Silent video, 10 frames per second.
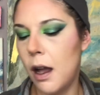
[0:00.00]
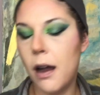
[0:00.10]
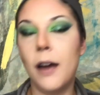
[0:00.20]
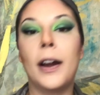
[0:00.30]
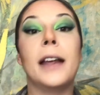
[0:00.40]

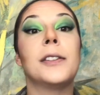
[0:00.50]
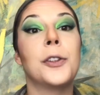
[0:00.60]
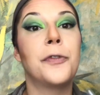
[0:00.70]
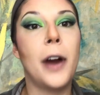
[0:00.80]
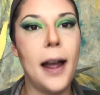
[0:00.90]
All right,
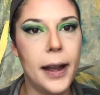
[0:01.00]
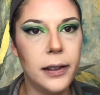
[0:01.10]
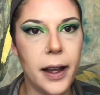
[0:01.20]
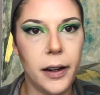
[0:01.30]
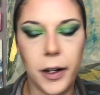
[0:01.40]
so for
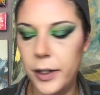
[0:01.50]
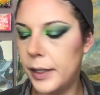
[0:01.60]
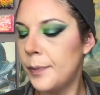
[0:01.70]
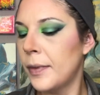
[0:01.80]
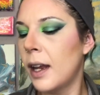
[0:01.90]

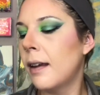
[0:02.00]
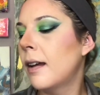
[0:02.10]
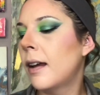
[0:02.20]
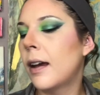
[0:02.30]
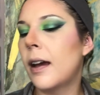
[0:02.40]
eyeliners,
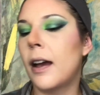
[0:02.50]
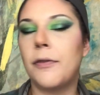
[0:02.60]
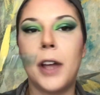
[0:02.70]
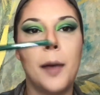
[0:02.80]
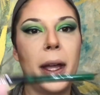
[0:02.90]

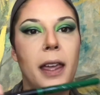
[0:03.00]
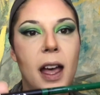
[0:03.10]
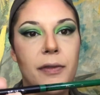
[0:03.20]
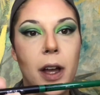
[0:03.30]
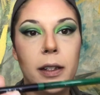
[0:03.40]
I've got my
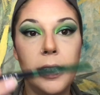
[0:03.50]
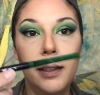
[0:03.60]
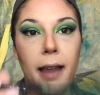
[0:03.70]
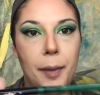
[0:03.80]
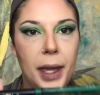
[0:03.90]
Kat Von D
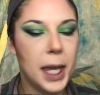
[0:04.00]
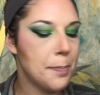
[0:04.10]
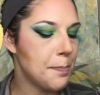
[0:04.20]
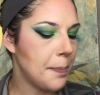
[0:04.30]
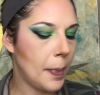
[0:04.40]

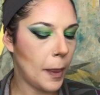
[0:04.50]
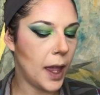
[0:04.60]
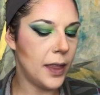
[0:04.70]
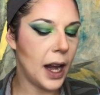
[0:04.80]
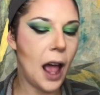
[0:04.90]
Lemmy,
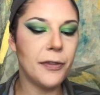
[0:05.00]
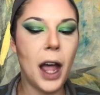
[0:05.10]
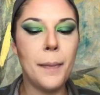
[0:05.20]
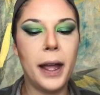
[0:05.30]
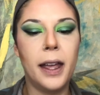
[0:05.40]
and then I've
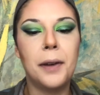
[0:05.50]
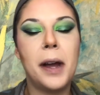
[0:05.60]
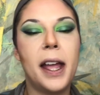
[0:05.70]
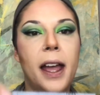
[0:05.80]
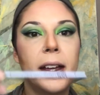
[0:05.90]
got my
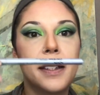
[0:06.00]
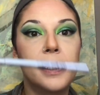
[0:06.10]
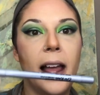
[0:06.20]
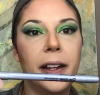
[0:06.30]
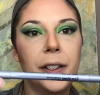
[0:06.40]
NYX
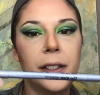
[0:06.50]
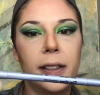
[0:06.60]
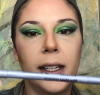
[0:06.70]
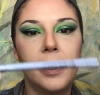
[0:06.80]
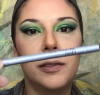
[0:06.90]
liner
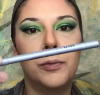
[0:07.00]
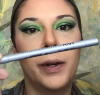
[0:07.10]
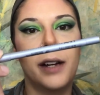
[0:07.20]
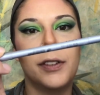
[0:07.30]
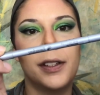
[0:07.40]
stick,
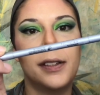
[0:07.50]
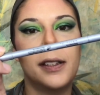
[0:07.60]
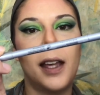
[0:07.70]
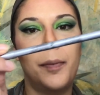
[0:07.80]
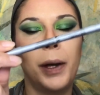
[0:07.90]
whatever this is,
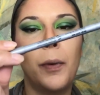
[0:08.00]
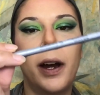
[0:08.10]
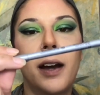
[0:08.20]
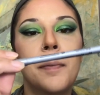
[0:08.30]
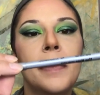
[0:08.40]
Epic
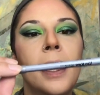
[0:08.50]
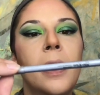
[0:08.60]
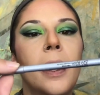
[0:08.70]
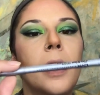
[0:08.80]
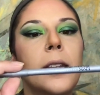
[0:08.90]
Wear,
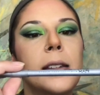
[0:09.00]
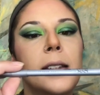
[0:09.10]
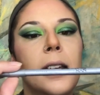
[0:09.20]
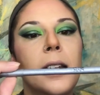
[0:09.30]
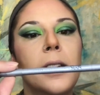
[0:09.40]
and this
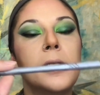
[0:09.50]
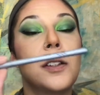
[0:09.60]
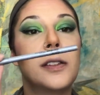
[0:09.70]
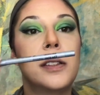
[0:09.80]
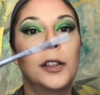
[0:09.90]
is
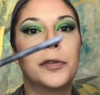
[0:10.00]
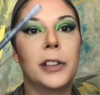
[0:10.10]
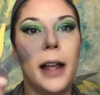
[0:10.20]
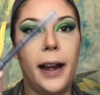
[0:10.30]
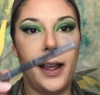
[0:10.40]
Silver
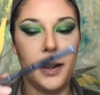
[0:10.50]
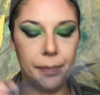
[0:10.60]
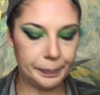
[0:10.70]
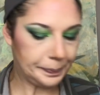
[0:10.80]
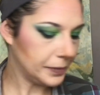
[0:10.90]
Lining.
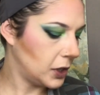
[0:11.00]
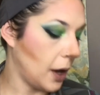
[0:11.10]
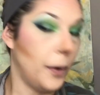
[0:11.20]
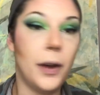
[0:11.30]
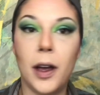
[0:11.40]

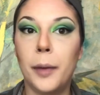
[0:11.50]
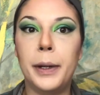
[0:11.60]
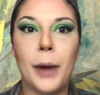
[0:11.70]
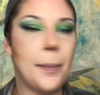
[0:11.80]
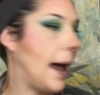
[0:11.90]
So I'll be
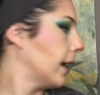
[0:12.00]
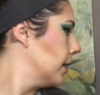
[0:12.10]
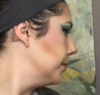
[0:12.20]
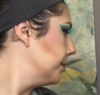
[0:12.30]
right back.